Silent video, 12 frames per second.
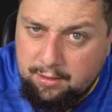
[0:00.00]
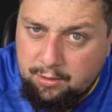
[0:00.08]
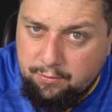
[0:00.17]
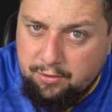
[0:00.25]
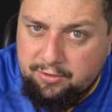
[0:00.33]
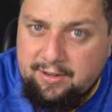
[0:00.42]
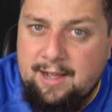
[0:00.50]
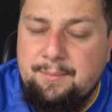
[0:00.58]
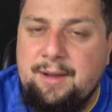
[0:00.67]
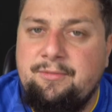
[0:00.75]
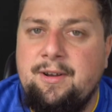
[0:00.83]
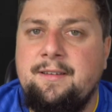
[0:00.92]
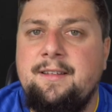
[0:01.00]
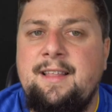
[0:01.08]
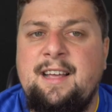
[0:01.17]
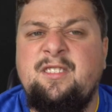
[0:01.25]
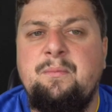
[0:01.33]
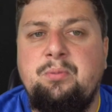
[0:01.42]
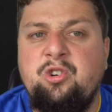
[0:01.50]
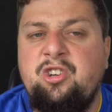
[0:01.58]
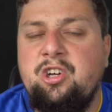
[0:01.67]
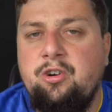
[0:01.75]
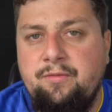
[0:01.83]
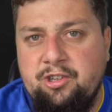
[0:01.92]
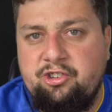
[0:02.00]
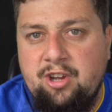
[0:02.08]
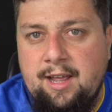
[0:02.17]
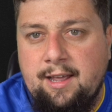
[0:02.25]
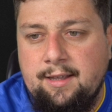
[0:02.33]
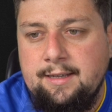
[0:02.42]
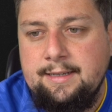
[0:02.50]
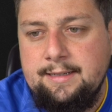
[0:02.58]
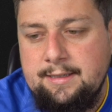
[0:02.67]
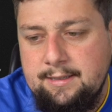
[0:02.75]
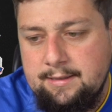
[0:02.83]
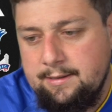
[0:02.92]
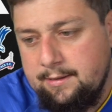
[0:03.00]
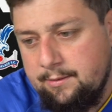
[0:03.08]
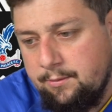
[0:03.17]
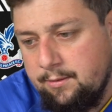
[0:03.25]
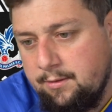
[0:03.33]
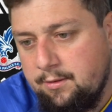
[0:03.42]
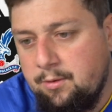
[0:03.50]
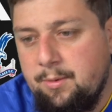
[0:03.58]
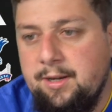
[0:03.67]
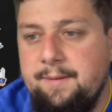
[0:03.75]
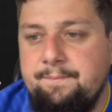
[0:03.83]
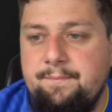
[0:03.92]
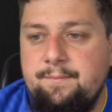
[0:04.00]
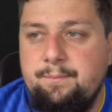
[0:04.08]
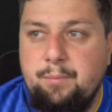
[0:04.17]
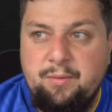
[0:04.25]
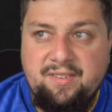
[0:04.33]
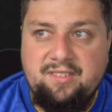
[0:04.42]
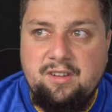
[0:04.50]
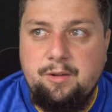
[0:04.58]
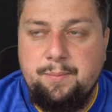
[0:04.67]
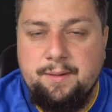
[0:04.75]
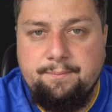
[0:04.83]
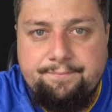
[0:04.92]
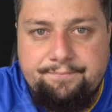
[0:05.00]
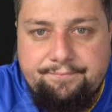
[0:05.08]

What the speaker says: you've got style, my friend. That is a bloody lovely shirt. Come on in. Buffy's open.